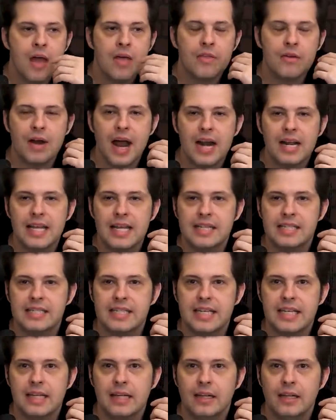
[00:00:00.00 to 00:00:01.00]
they're not heat
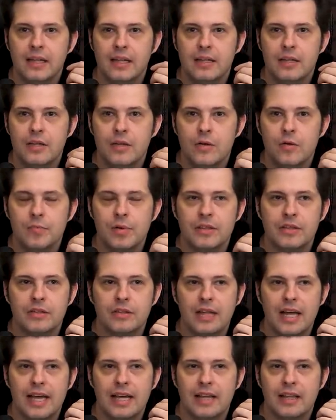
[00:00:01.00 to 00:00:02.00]
seeking you, but
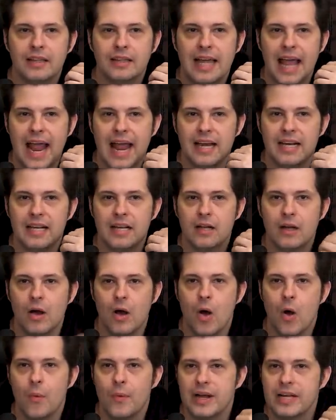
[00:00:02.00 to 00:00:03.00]
they're like landing
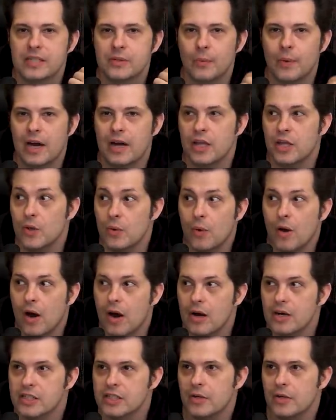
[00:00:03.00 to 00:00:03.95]
always where you are.